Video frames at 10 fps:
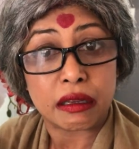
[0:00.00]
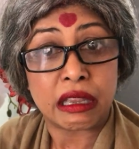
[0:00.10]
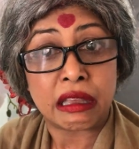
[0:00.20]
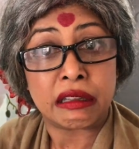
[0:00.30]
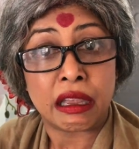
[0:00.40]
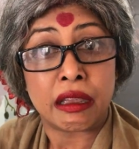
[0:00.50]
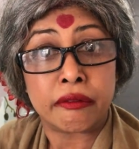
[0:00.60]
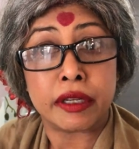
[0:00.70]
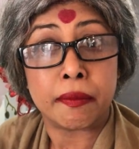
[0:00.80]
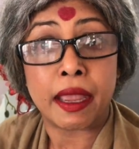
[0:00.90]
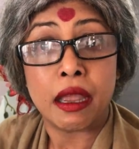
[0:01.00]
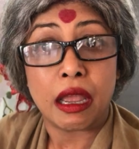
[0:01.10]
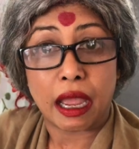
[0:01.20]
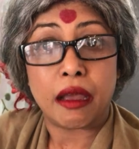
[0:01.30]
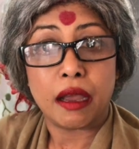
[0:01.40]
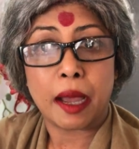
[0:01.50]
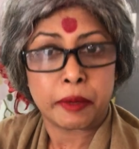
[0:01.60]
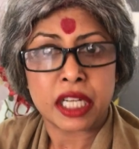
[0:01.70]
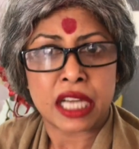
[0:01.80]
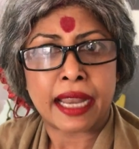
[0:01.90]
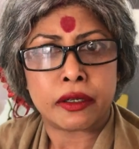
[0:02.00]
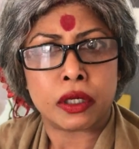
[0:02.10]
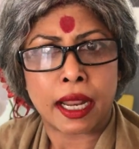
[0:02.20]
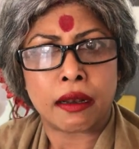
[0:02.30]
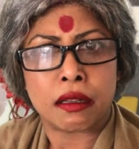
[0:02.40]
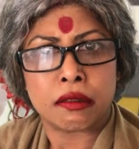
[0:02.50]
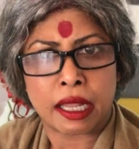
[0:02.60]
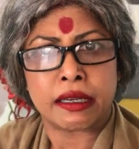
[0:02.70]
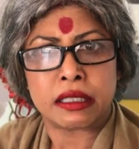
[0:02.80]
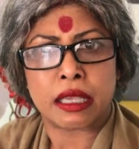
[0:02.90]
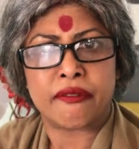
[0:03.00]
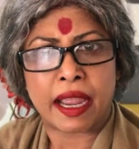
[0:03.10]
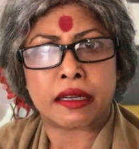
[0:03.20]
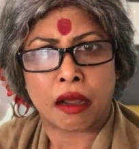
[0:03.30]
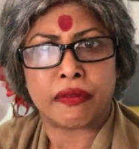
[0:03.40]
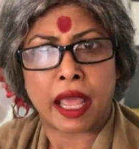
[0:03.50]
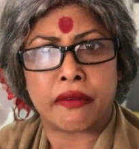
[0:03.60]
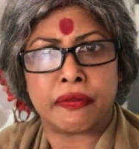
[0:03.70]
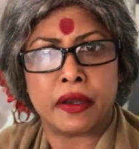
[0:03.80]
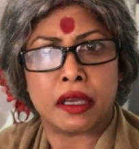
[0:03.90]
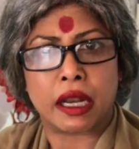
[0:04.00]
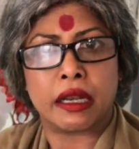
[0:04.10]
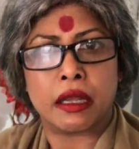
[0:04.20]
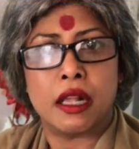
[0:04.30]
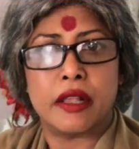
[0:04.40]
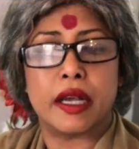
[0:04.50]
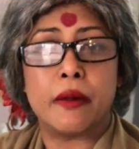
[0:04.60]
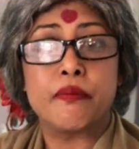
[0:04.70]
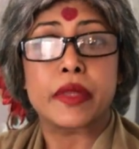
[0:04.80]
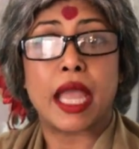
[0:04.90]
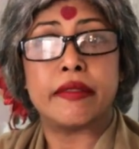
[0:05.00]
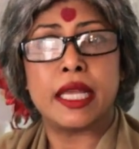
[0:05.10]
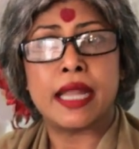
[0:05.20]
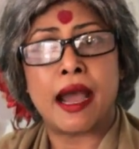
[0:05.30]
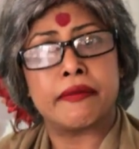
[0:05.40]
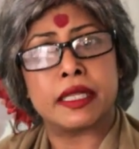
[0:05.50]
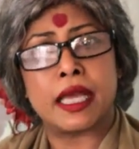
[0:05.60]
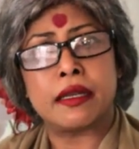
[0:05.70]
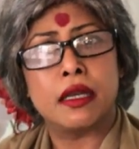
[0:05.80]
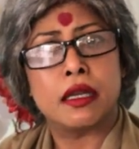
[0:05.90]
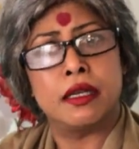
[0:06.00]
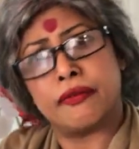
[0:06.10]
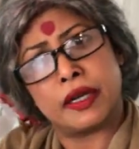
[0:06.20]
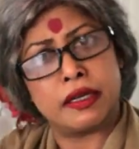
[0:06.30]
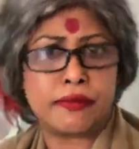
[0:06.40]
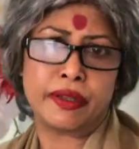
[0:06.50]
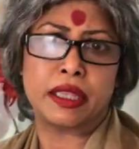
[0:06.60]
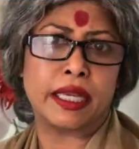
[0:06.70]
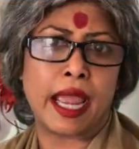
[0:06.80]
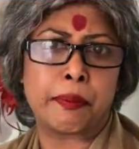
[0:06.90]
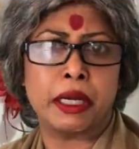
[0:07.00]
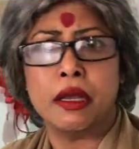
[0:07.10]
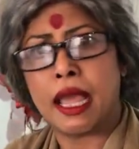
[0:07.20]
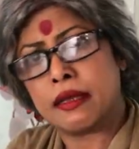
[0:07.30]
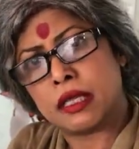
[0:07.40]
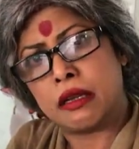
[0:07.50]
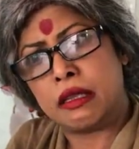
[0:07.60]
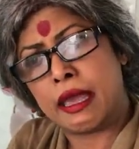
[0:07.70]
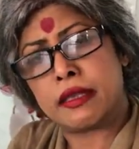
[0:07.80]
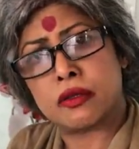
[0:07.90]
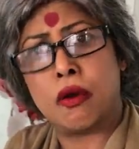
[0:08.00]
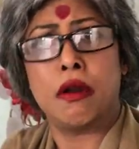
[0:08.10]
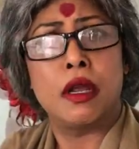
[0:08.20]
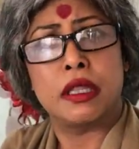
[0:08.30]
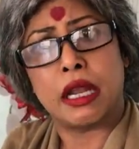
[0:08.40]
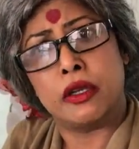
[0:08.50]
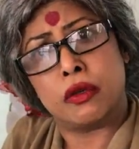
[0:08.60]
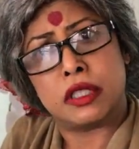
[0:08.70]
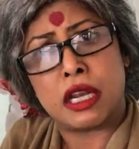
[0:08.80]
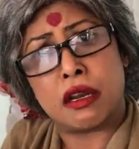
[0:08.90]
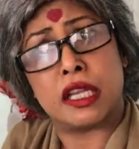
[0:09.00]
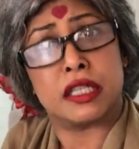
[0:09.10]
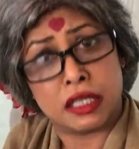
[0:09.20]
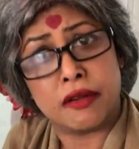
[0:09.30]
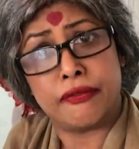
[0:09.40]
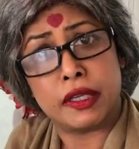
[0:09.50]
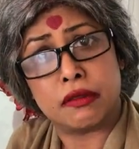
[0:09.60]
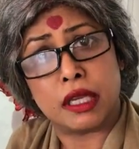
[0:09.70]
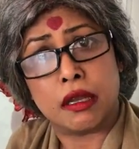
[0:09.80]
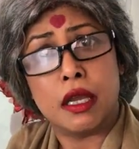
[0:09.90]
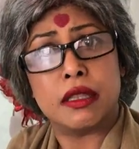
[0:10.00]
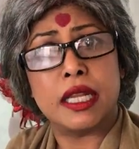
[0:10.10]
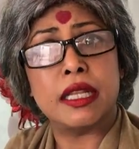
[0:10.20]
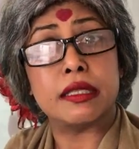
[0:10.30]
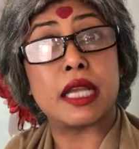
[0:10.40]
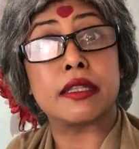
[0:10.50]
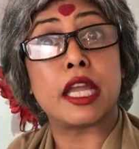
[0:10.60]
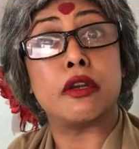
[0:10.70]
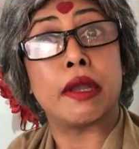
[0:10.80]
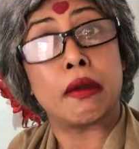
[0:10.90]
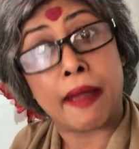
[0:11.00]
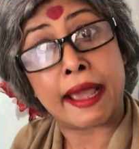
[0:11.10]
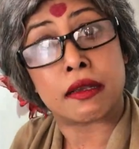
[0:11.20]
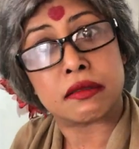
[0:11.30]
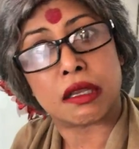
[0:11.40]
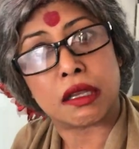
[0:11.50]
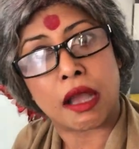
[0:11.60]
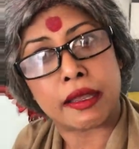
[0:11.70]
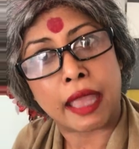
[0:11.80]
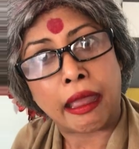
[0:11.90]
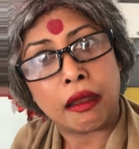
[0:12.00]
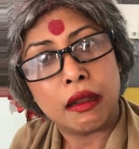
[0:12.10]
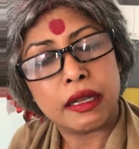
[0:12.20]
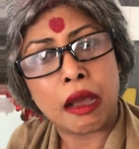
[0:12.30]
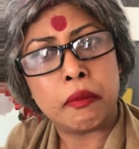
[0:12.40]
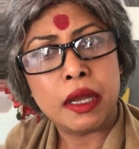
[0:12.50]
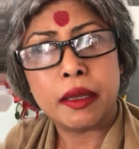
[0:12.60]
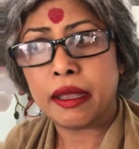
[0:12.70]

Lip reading: yeah, they everywhere. I'm not trying to tell, that is a fact of life, right? And then after that, different thing happened. As the years go, the new generation, different thing. Then they say they're doing waxing, yeah. Now,